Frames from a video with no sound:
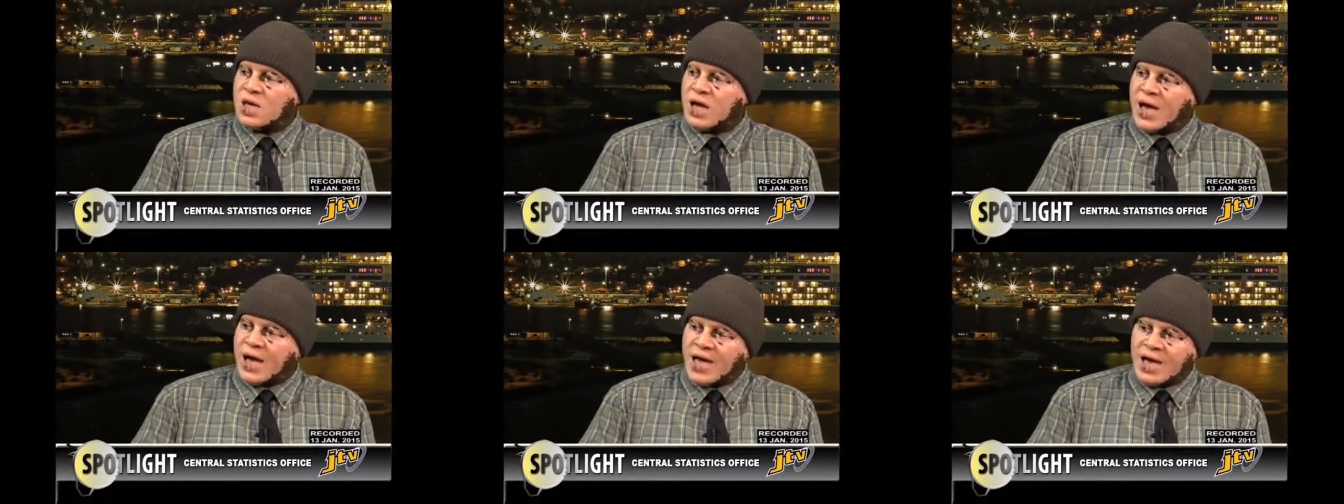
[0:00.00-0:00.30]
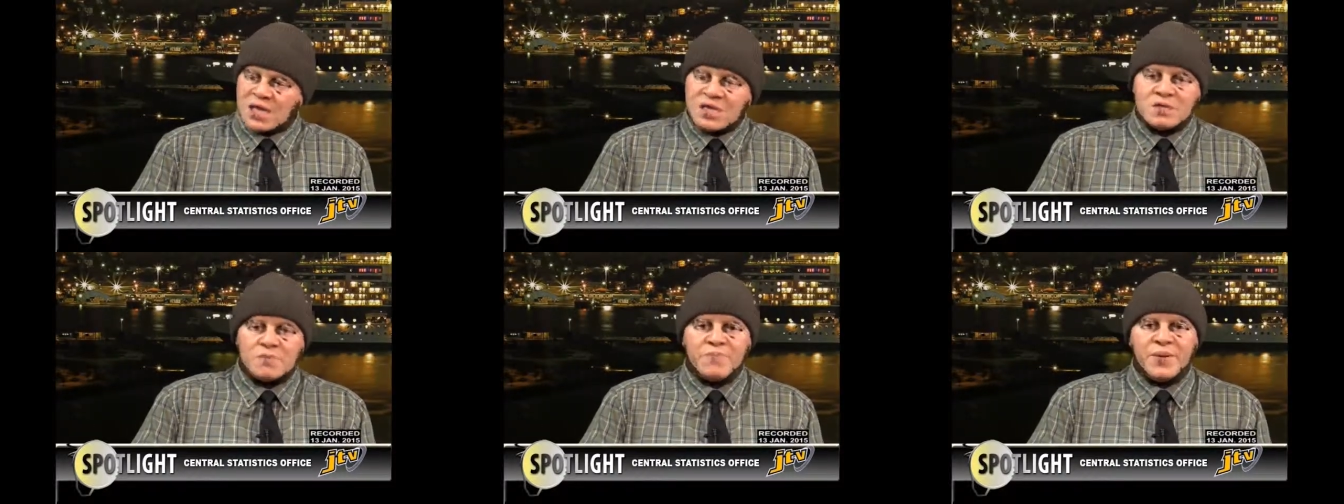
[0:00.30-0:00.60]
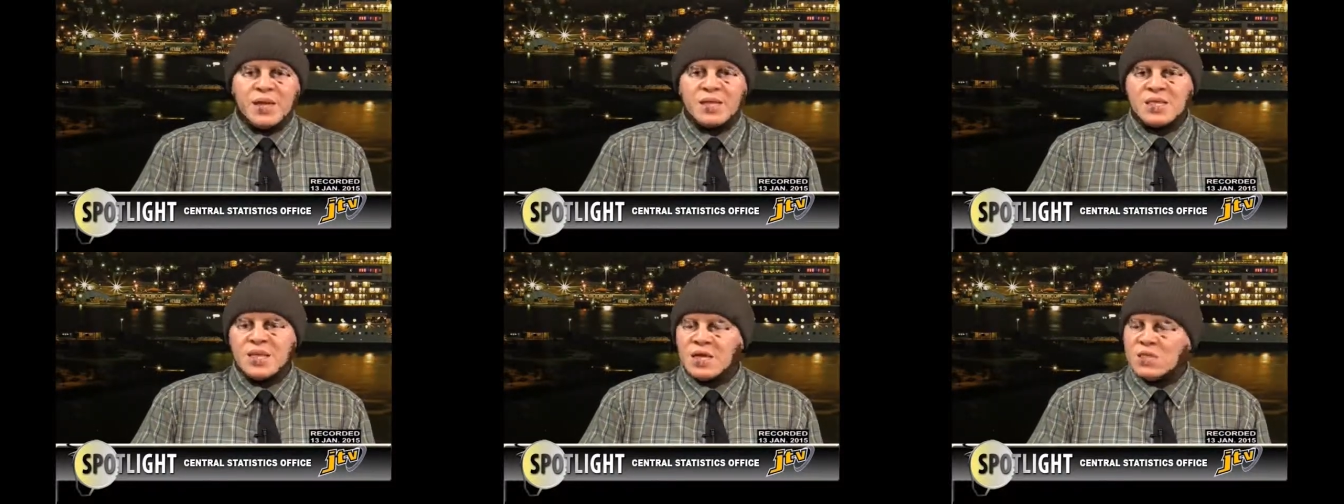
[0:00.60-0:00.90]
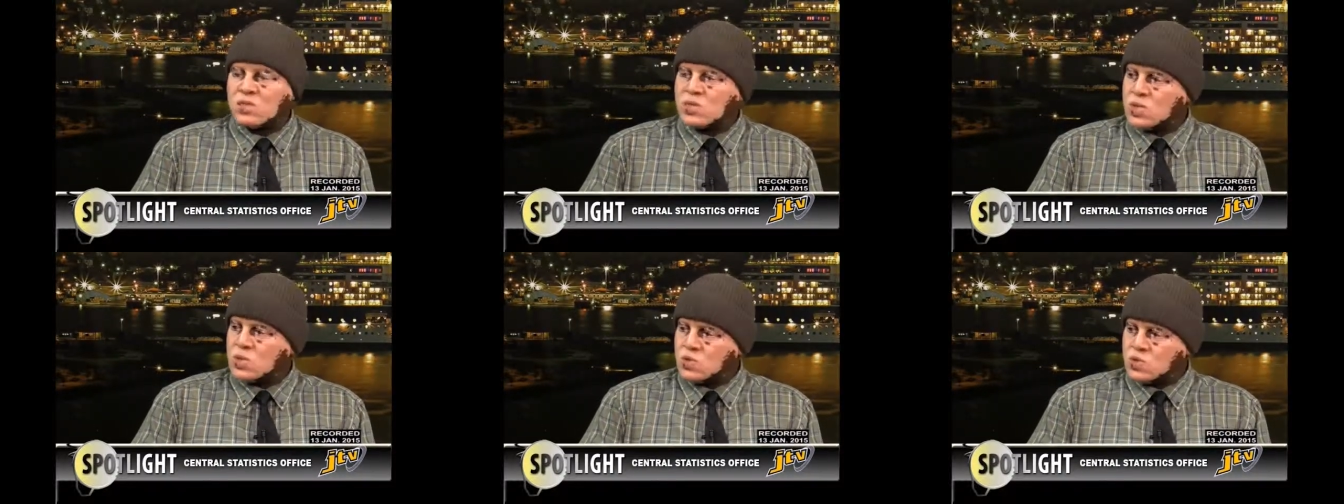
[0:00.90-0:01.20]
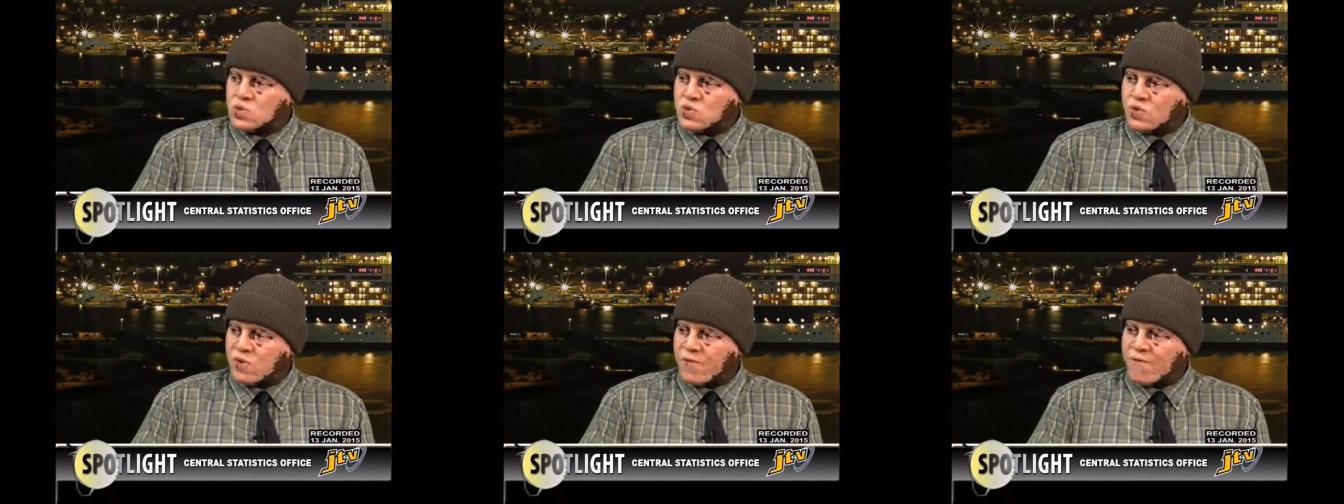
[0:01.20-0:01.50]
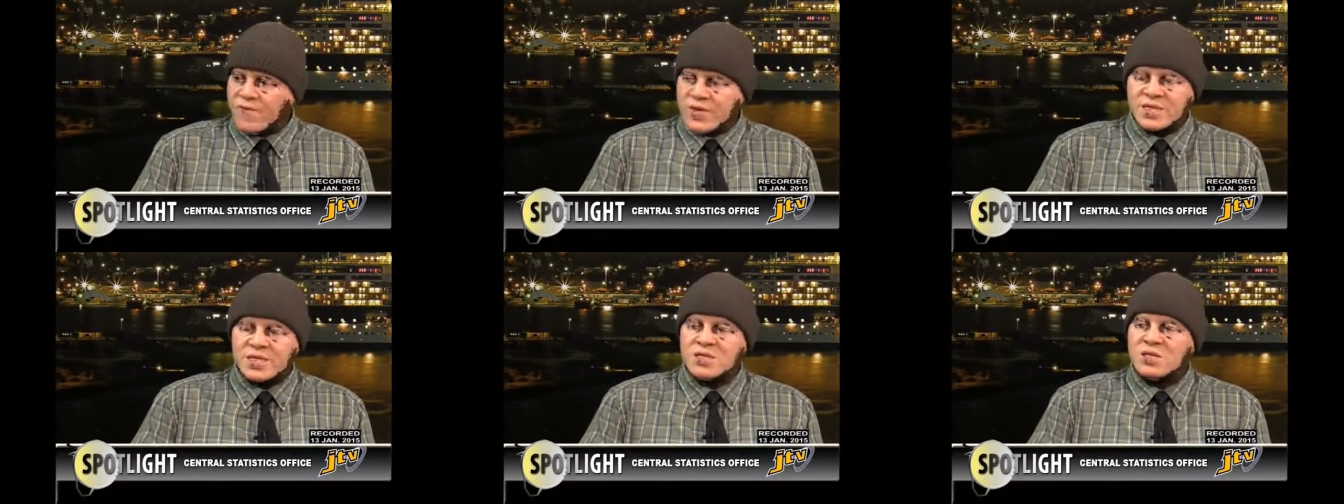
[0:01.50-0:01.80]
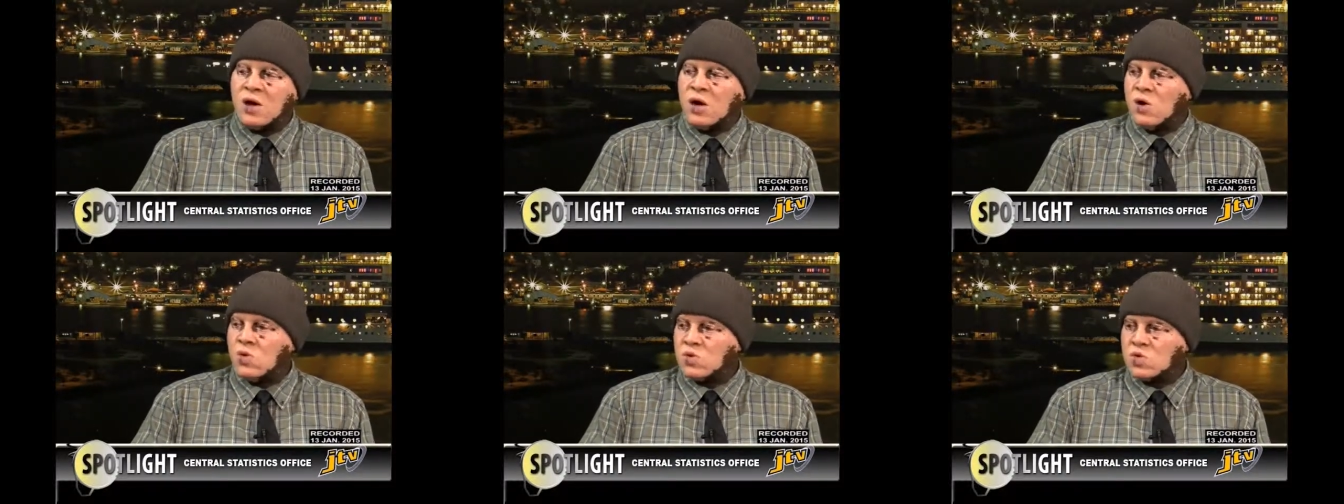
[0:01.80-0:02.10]
are expected to visit
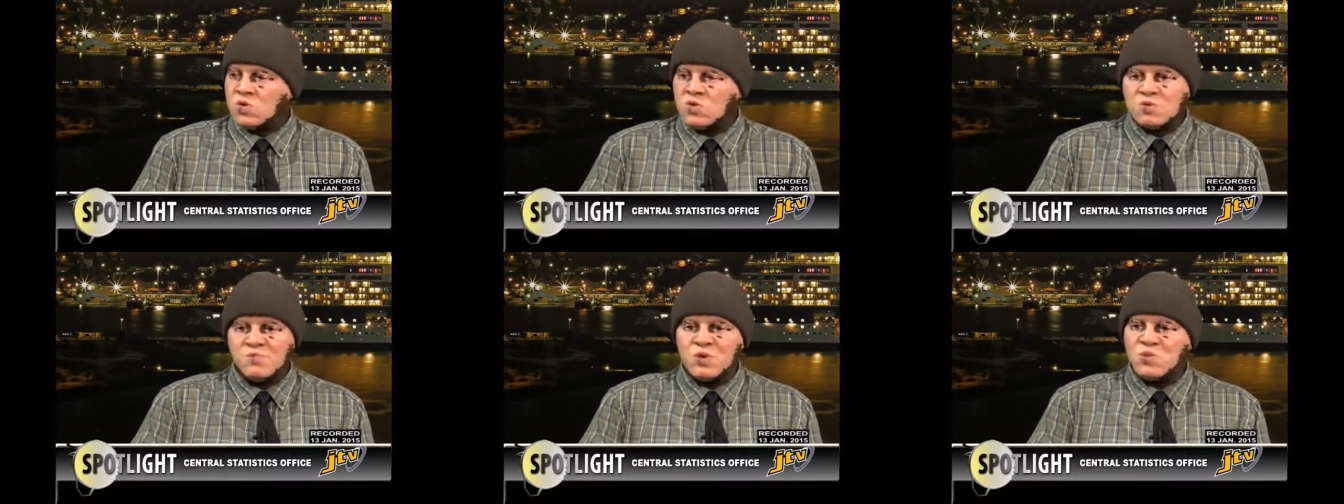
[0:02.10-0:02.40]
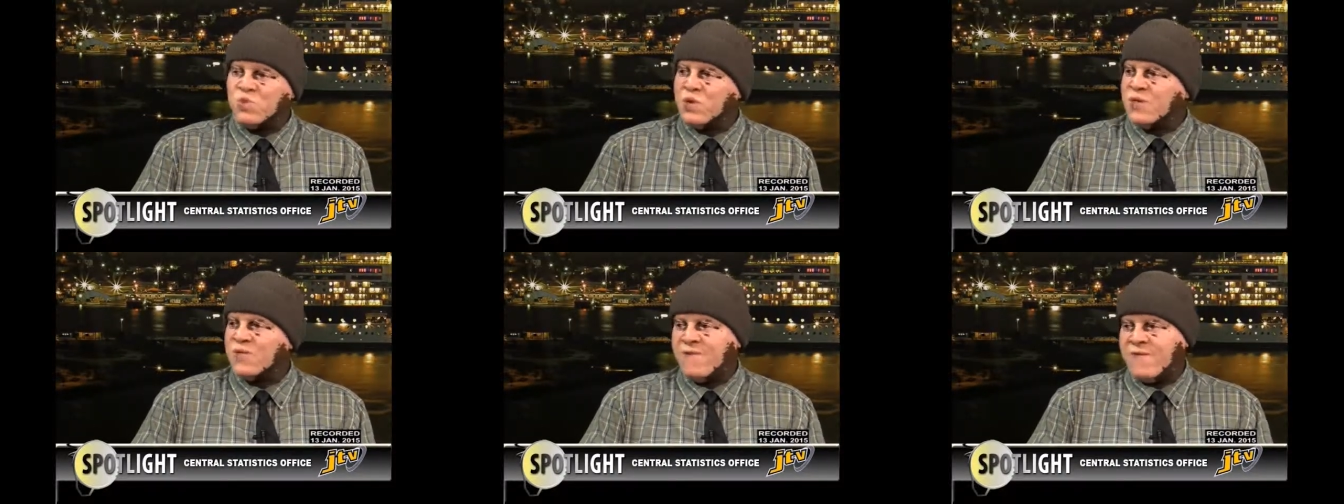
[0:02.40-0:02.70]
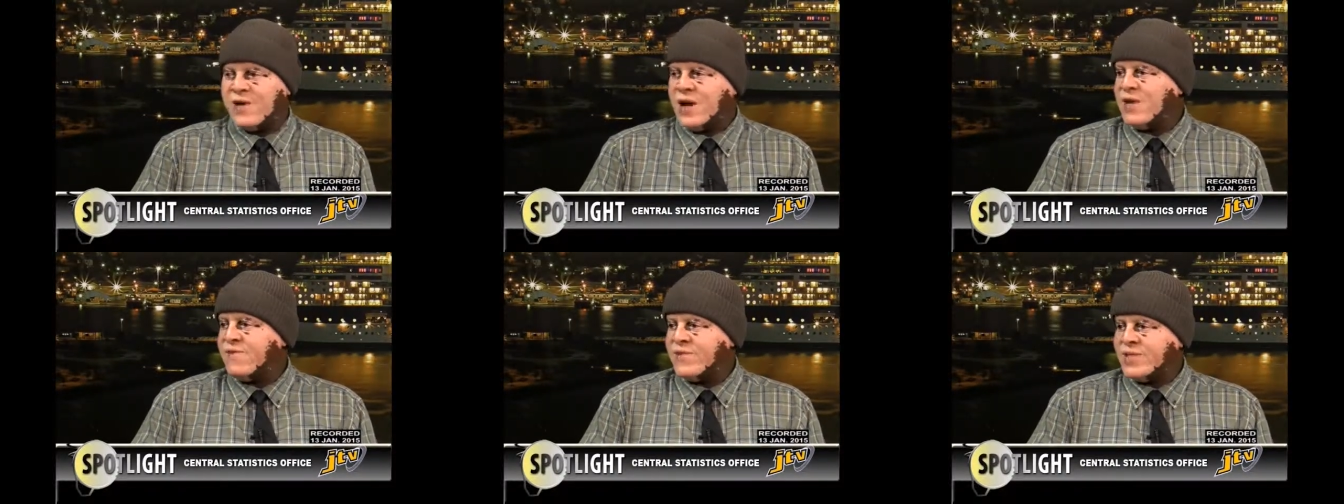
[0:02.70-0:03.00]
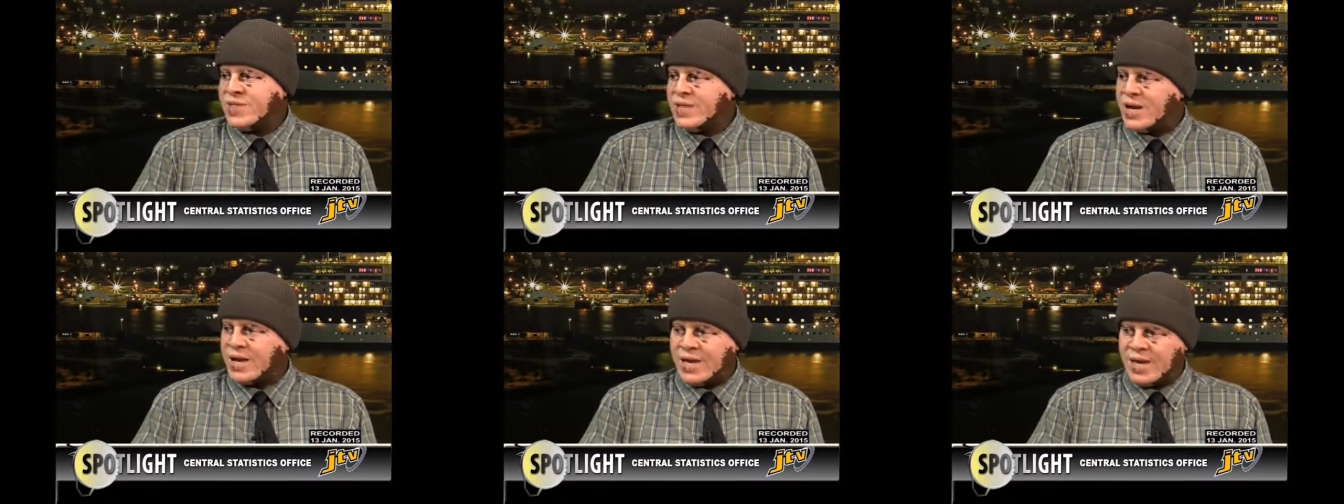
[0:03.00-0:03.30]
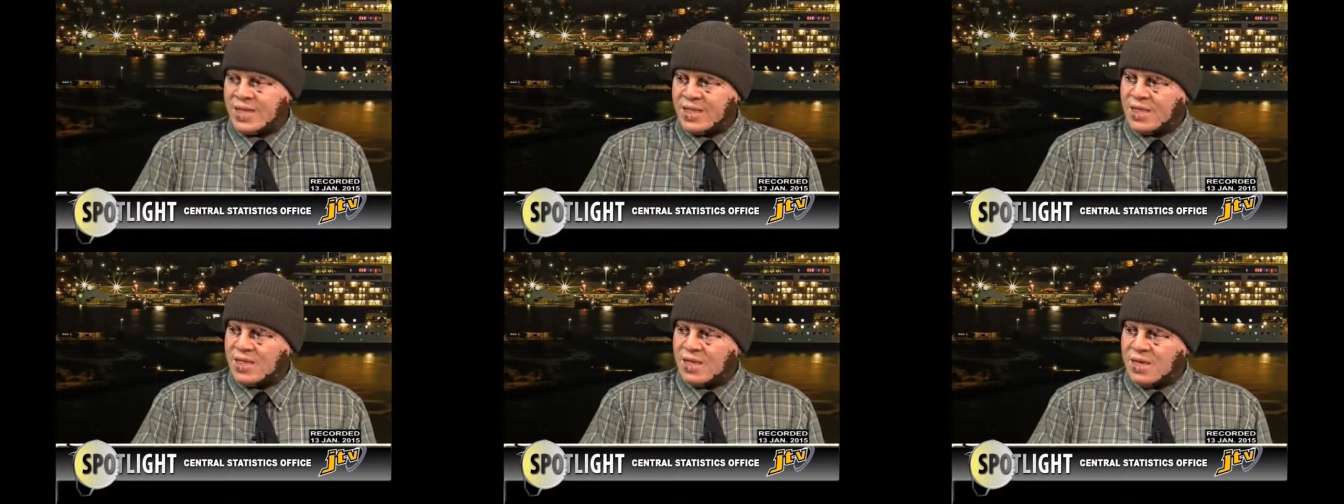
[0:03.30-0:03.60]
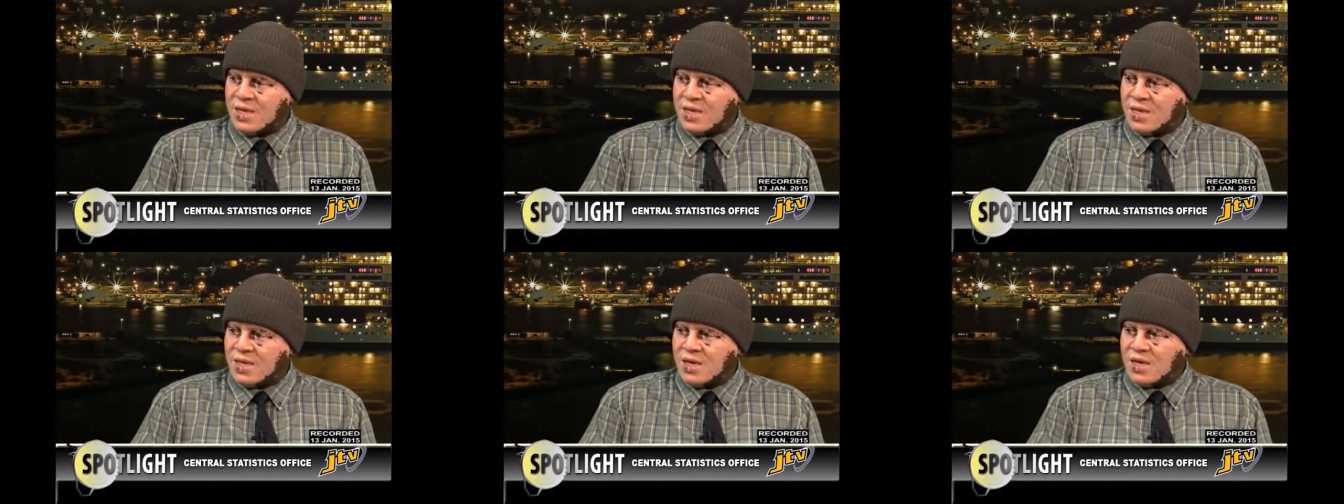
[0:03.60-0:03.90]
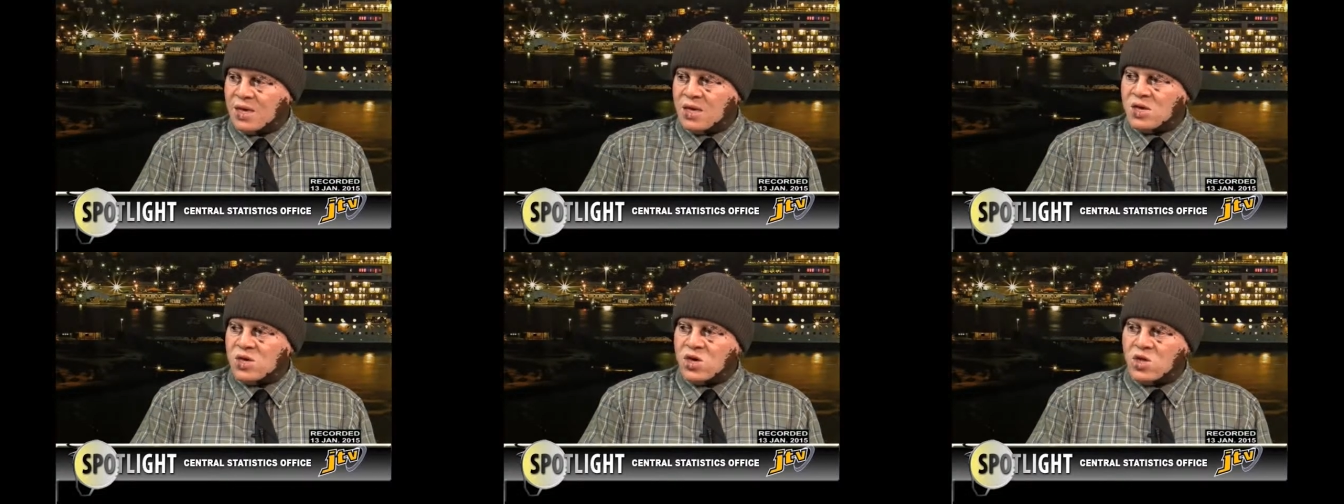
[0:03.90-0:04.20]
the household between five and 9 mm -hmm.